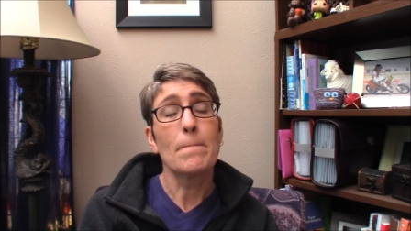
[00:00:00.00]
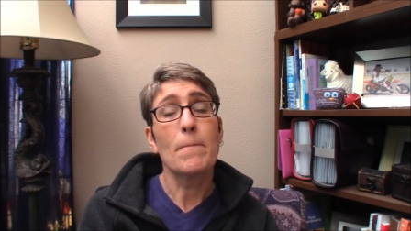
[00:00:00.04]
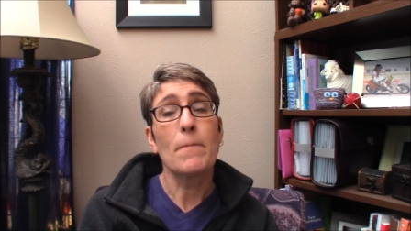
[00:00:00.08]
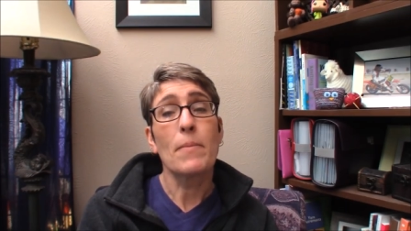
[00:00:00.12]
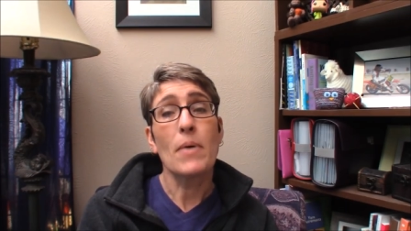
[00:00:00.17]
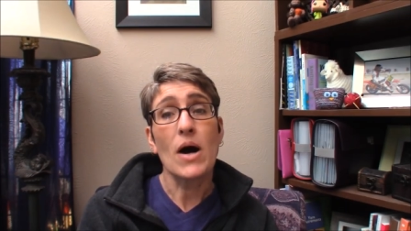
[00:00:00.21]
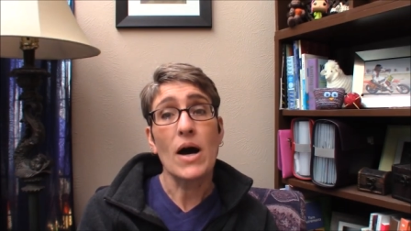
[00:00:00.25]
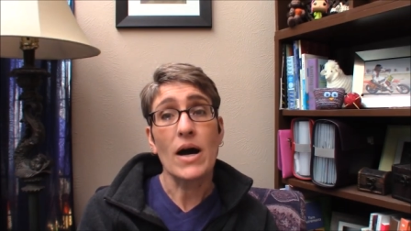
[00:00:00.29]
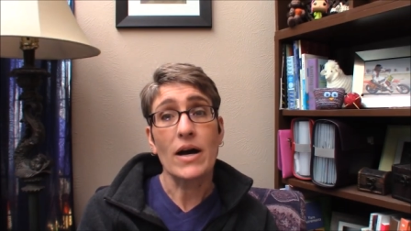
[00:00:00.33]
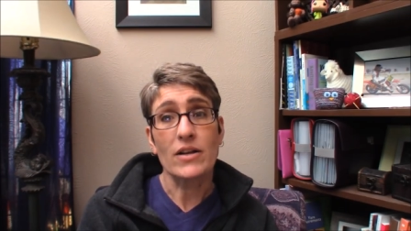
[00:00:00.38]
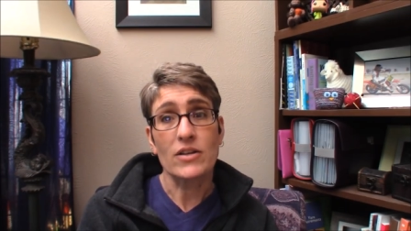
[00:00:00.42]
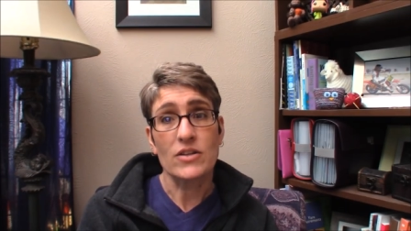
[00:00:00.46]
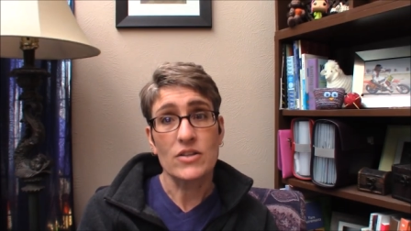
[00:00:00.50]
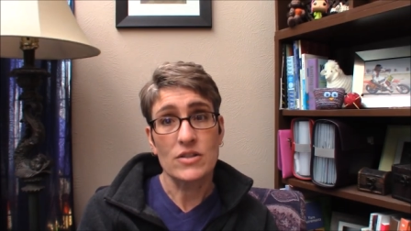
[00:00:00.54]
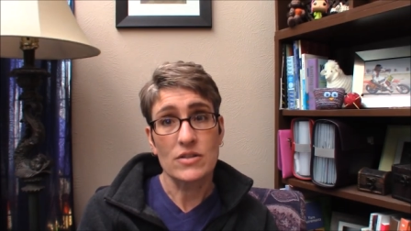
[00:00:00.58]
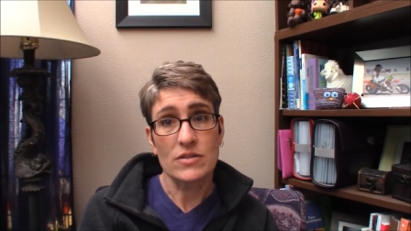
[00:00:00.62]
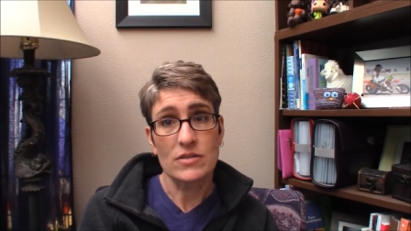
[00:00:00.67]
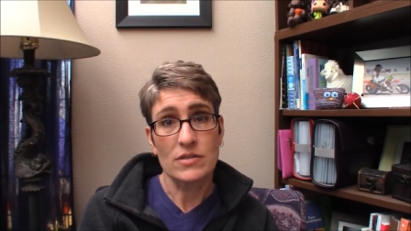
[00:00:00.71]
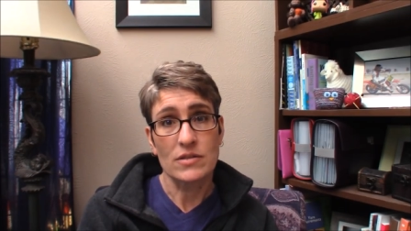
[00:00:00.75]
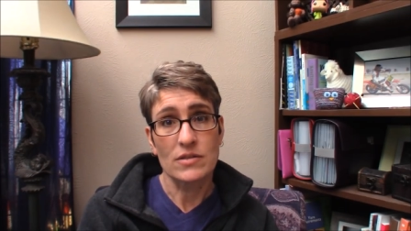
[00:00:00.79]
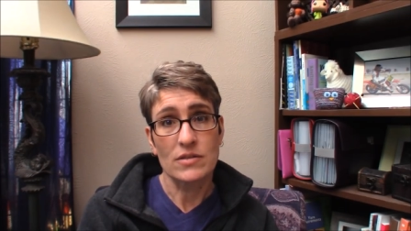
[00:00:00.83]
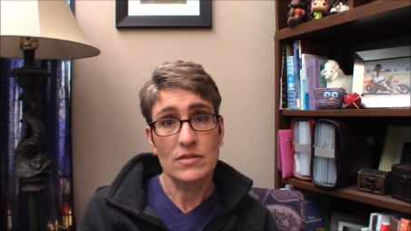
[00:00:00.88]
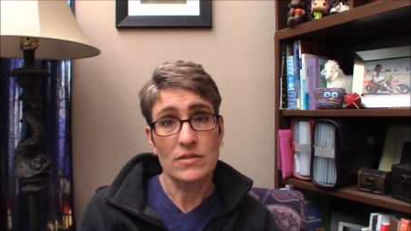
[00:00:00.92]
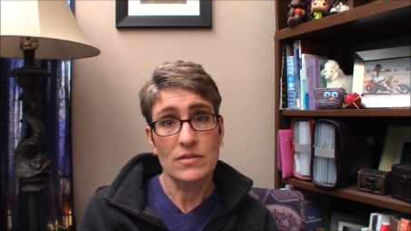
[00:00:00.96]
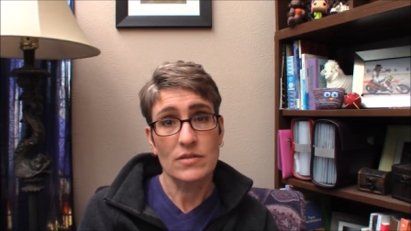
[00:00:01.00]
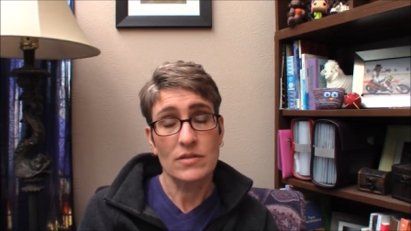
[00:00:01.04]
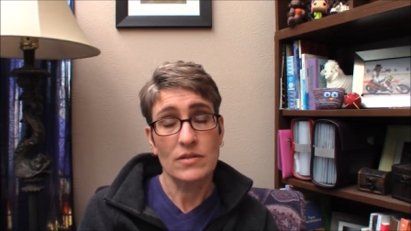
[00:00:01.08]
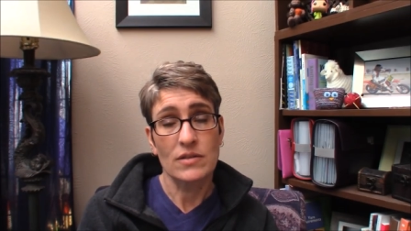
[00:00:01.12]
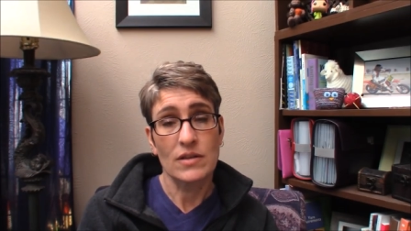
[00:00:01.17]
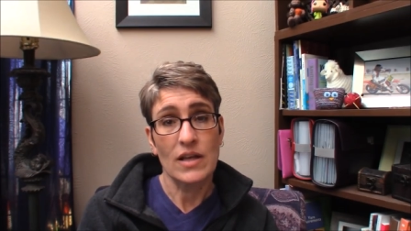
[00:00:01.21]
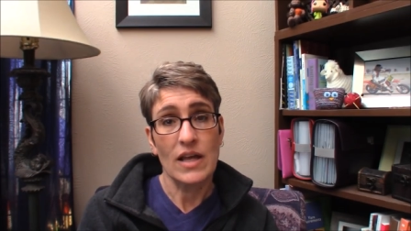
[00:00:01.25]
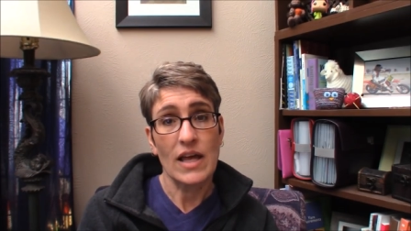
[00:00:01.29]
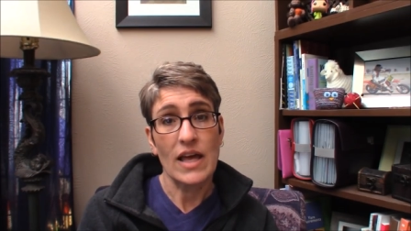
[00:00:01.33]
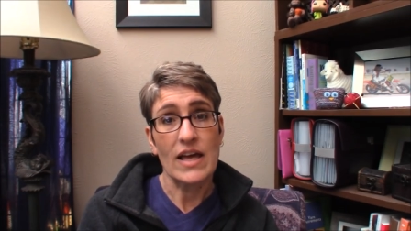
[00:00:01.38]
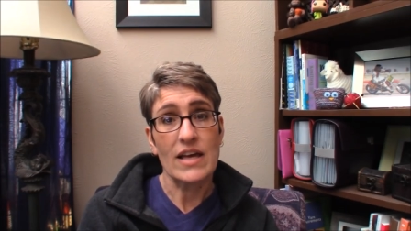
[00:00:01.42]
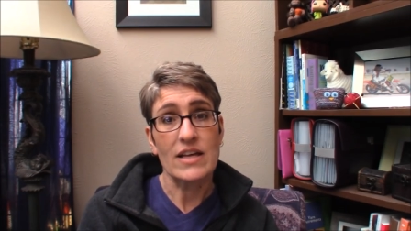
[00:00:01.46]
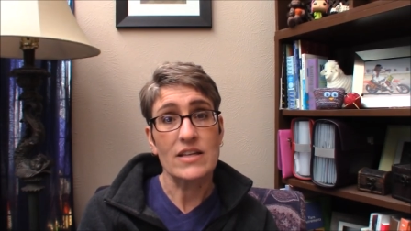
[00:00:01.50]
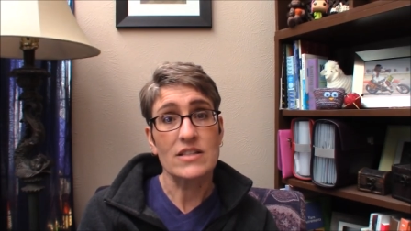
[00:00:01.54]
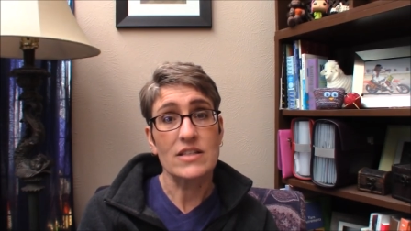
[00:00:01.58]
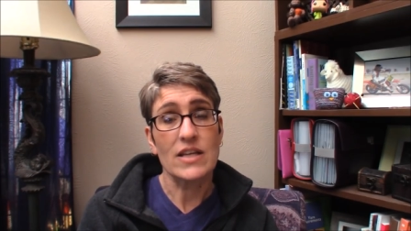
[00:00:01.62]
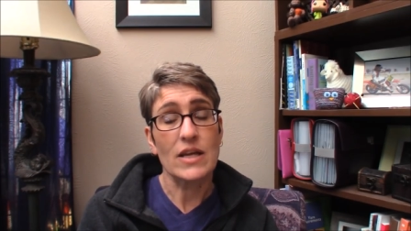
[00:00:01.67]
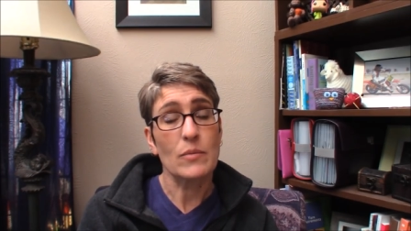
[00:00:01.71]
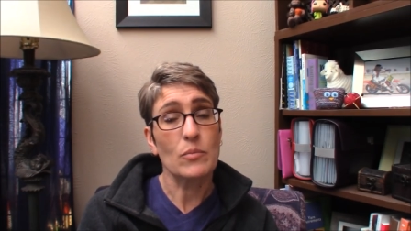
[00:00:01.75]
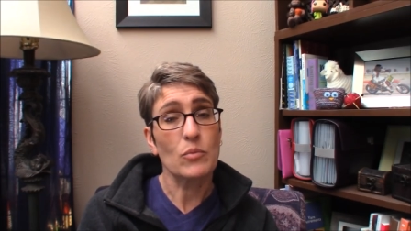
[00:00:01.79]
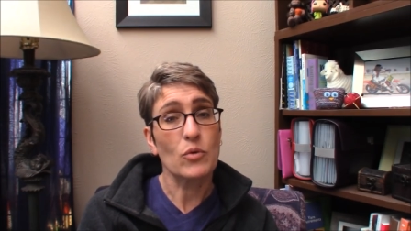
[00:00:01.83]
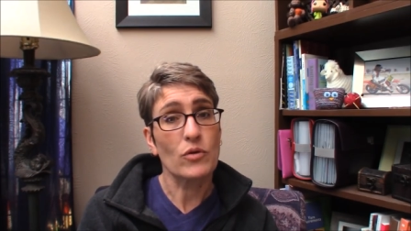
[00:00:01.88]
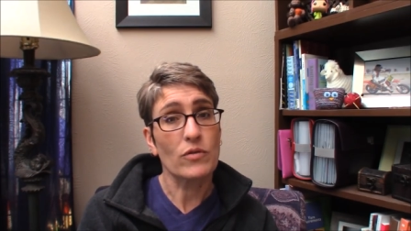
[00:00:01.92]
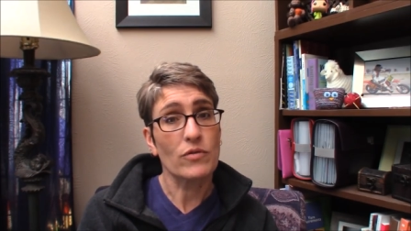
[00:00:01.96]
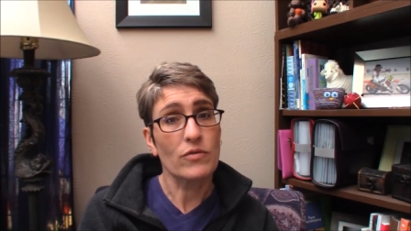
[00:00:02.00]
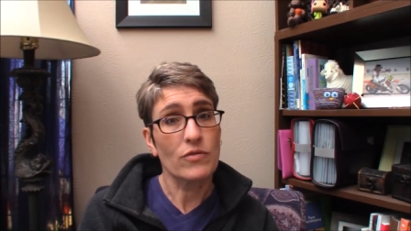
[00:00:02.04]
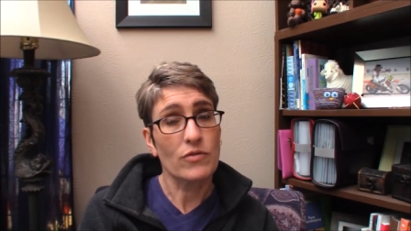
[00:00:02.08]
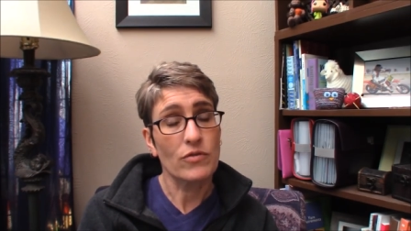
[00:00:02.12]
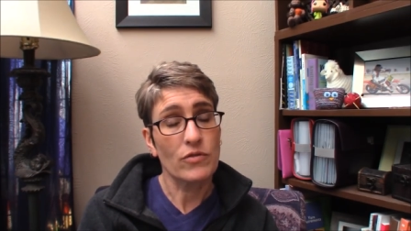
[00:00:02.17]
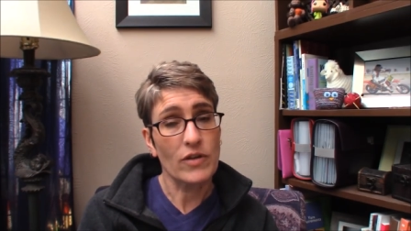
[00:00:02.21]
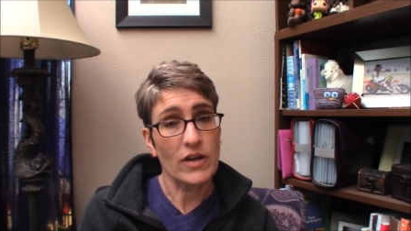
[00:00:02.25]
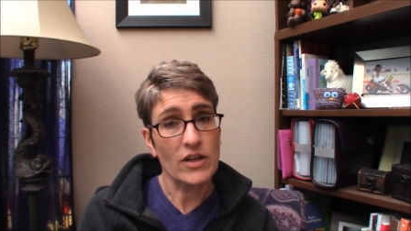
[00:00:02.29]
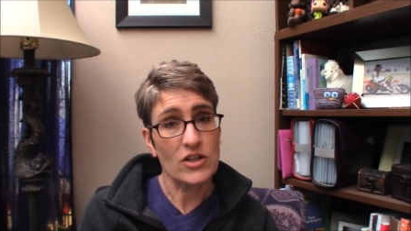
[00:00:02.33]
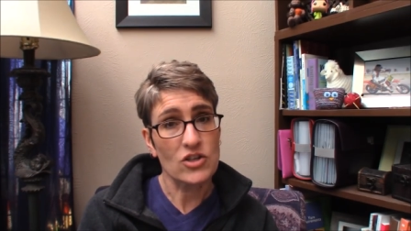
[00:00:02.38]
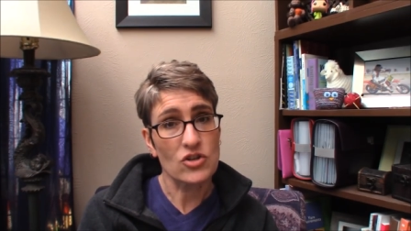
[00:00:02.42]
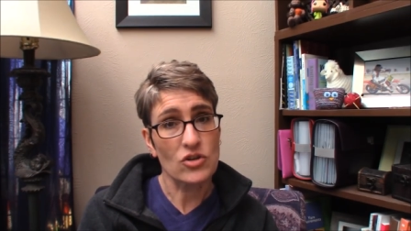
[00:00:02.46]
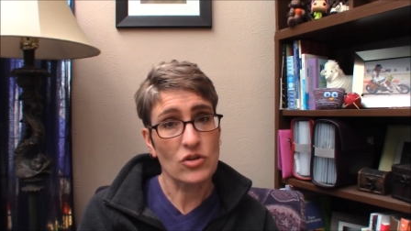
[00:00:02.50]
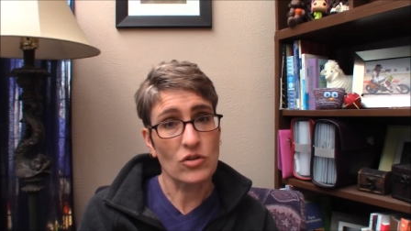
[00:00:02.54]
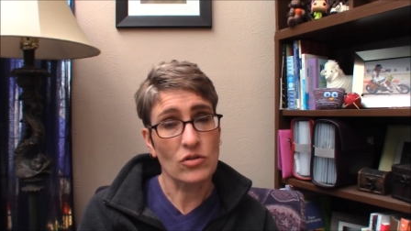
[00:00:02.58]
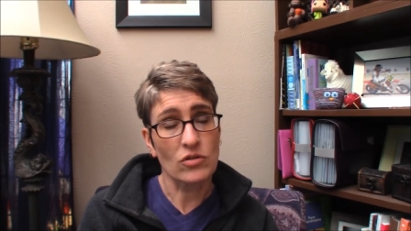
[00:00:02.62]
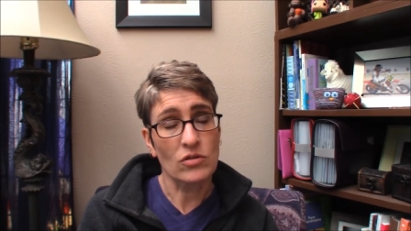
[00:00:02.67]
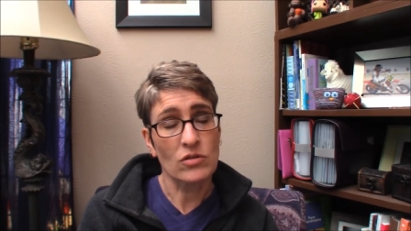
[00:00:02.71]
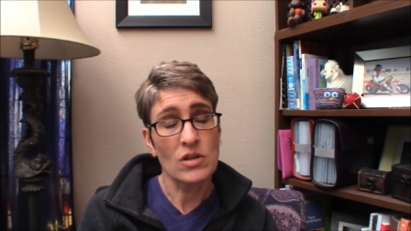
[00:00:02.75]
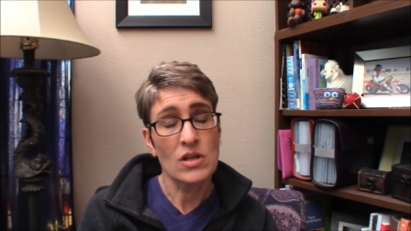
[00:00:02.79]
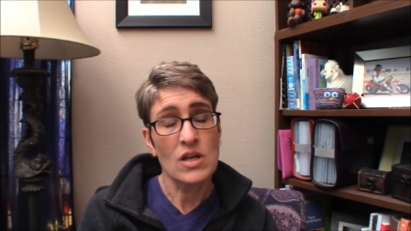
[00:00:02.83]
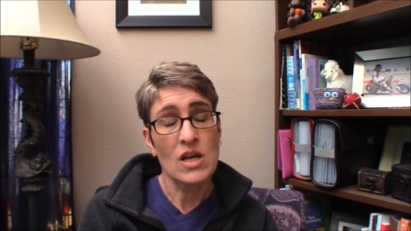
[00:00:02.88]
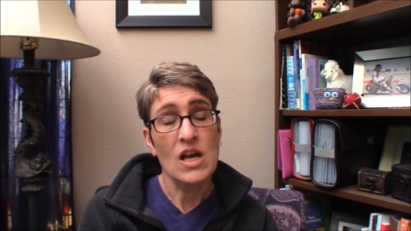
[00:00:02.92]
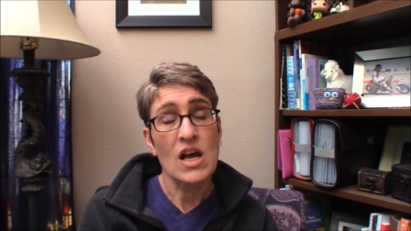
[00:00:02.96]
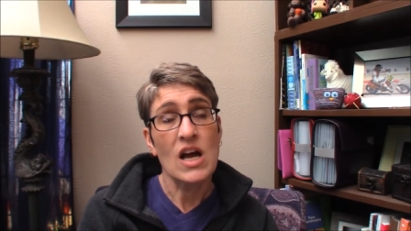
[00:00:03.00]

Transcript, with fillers: But as a professional,